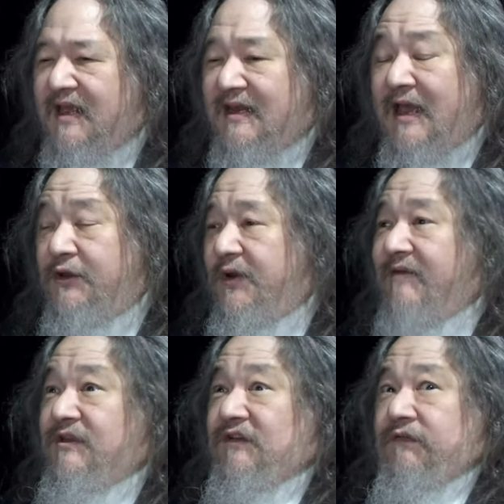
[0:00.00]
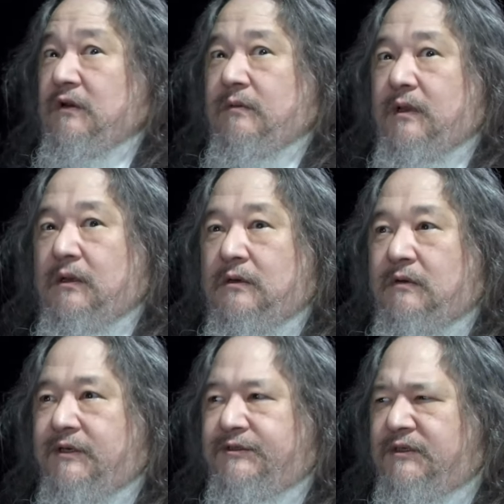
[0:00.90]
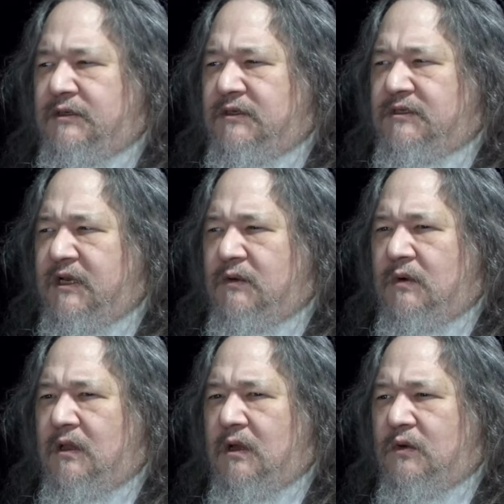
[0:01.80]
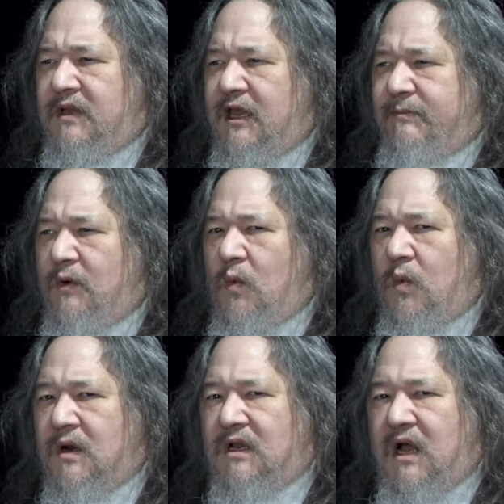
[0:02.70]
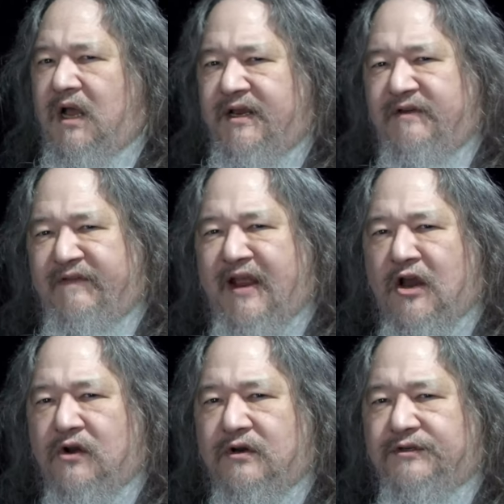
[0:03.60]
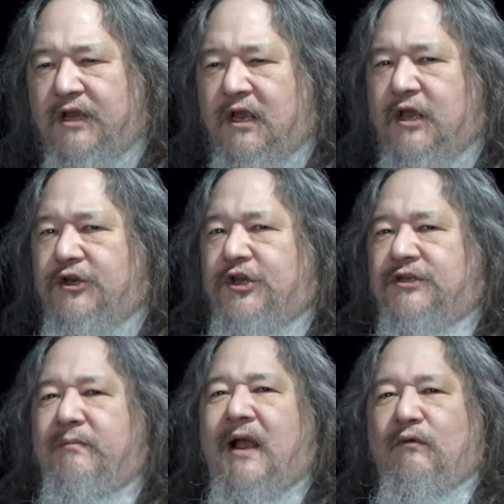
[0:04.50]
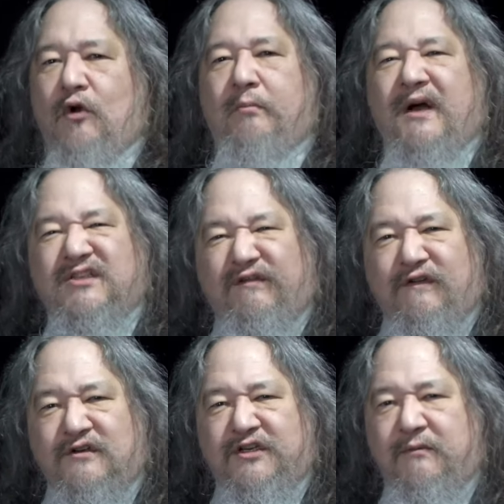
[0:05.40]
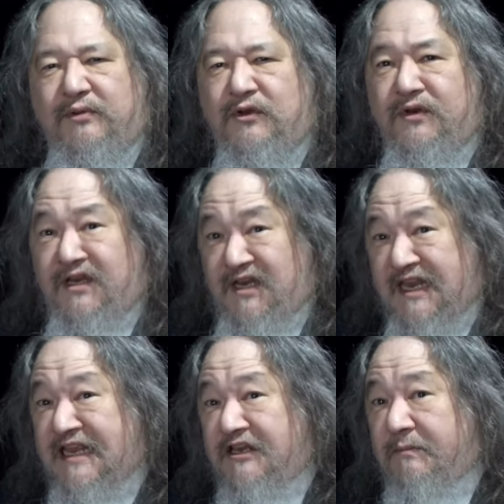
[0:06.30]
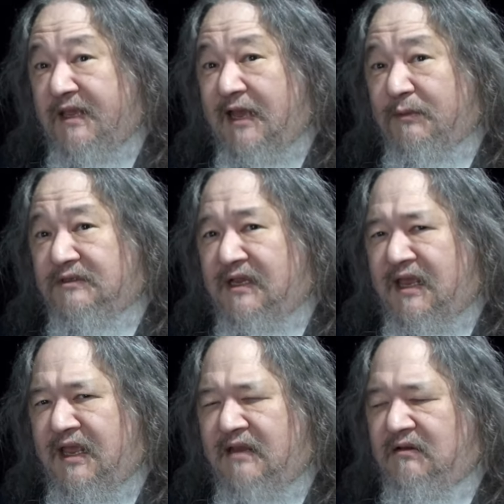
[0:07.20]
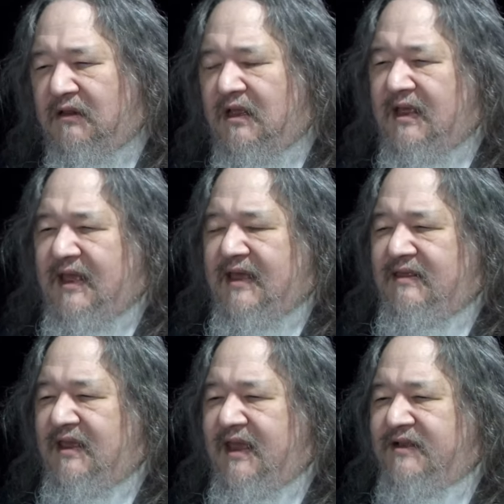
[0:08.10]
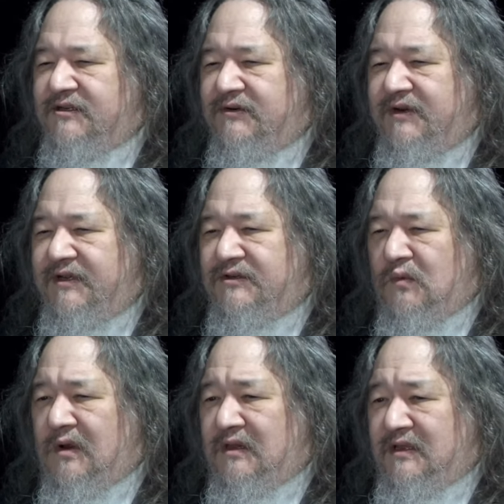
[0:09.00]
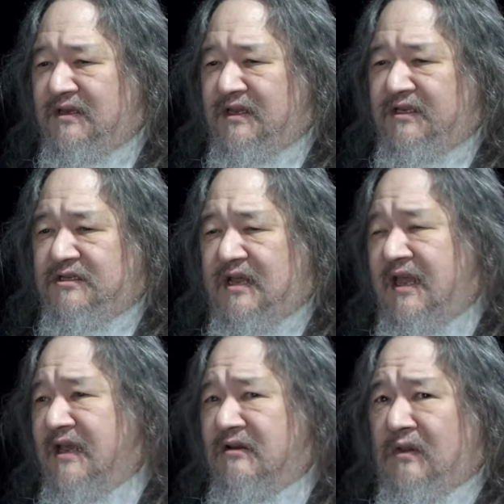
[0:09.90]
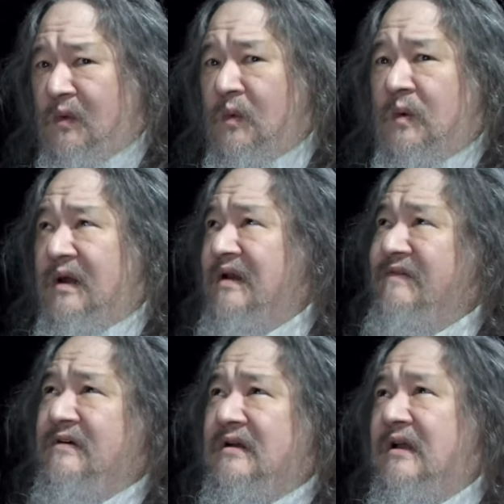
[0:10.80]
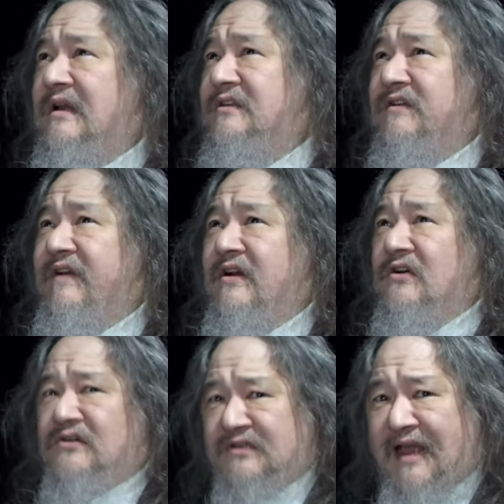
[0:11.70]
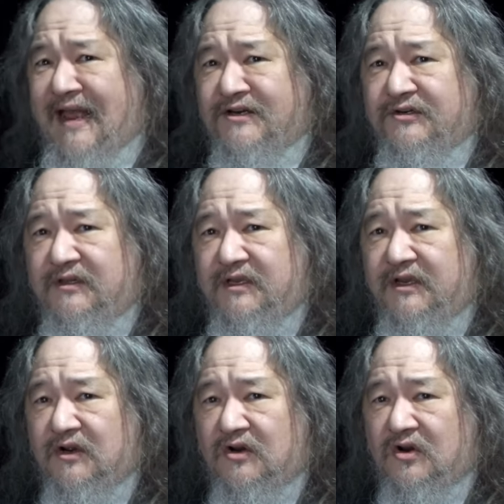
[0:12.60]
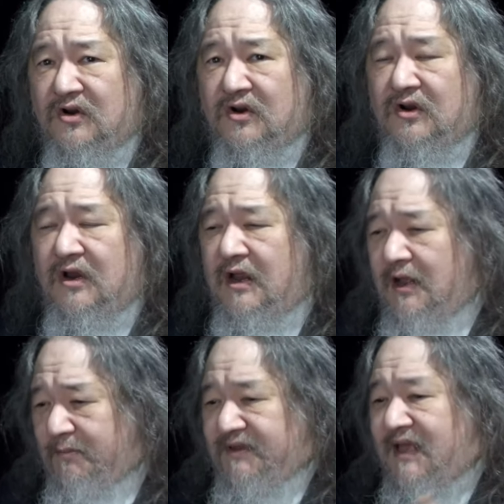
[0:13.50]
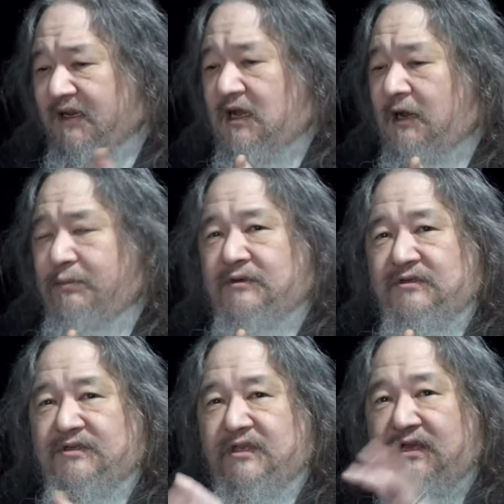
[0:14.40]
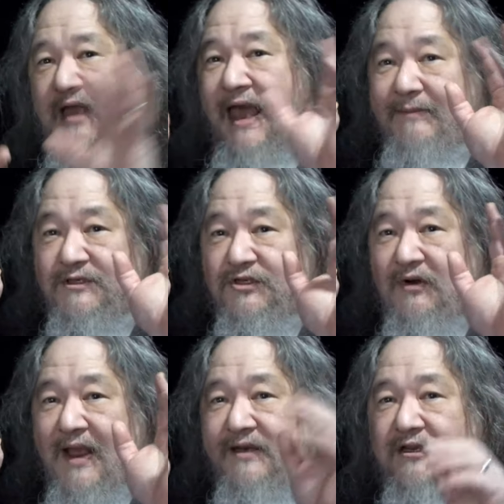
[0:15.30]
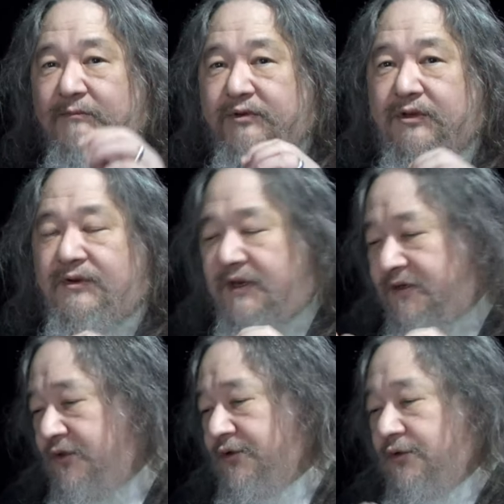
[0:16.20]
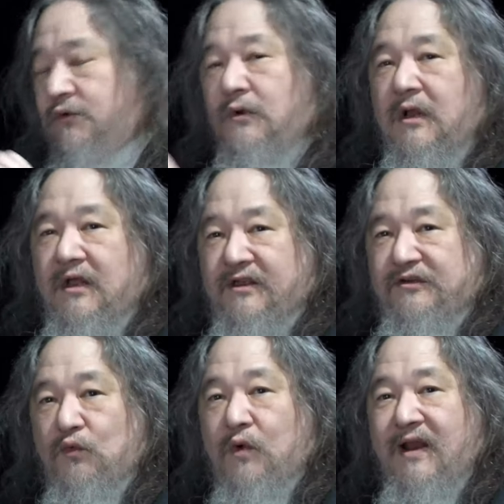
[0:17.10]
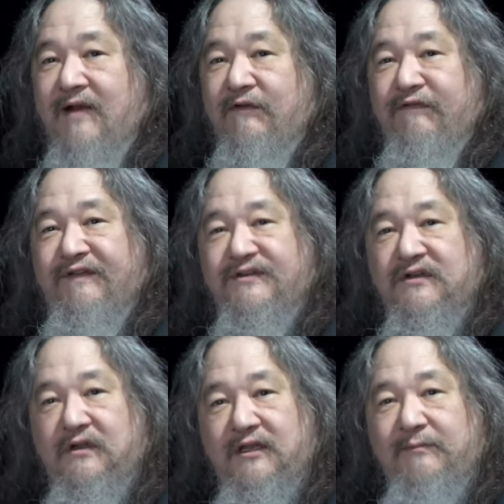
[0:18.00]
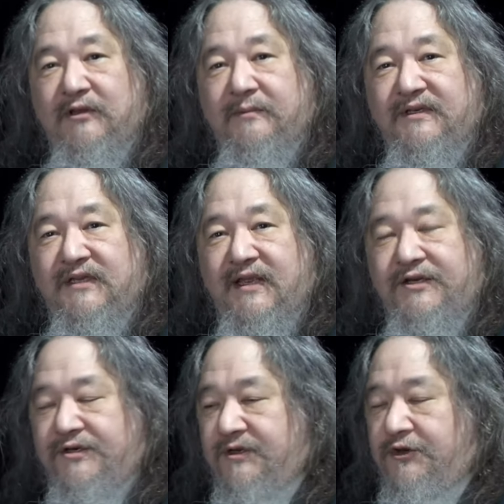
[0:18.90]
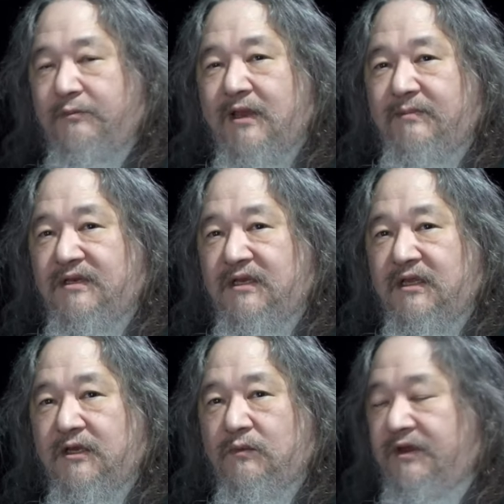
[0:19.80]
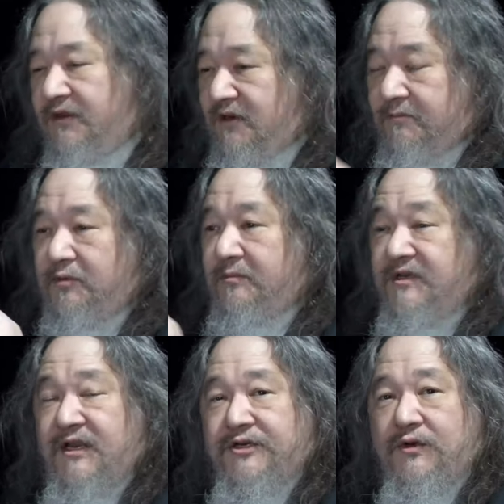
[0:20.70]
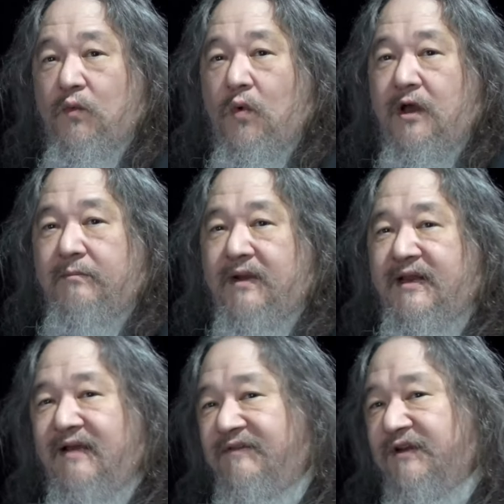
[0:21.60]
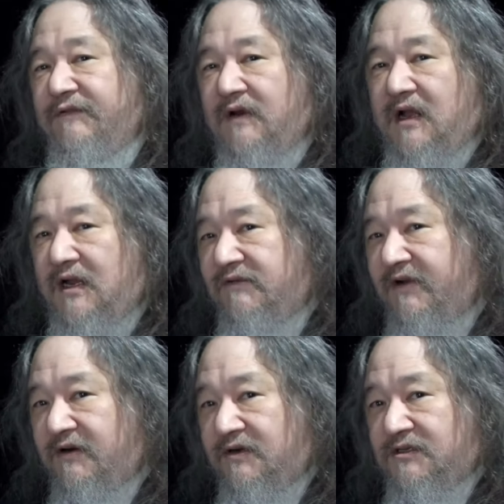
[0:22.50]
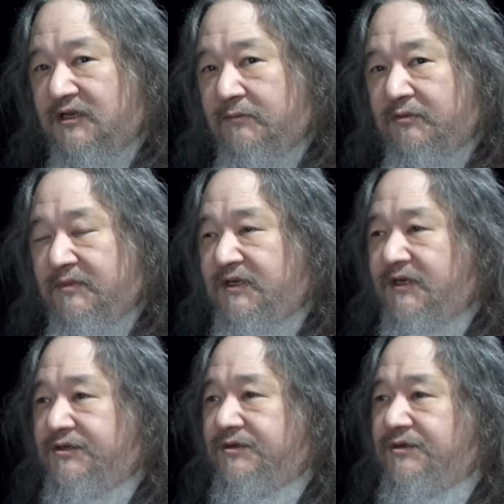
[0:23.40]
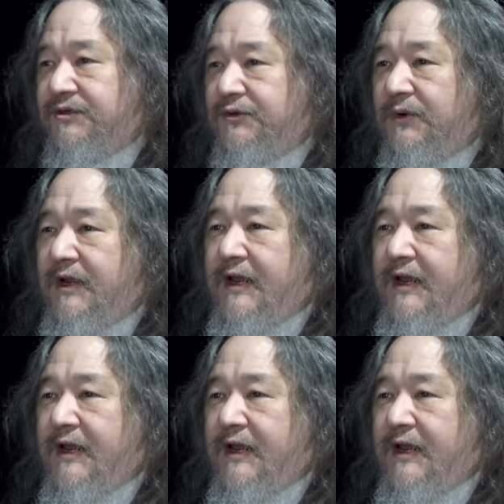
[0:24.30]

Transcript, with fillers: Now you have this fundamental question. You say, well, okay, but what kind of errors does my robust first first computing need to be able to handle? And the answer is, well, it needs to handle whatever kinds of errors actually occur, but that couples the abstract computing to whatever physical implementation you may be dealing with. And implementation one might have different kind of errors than implementation two.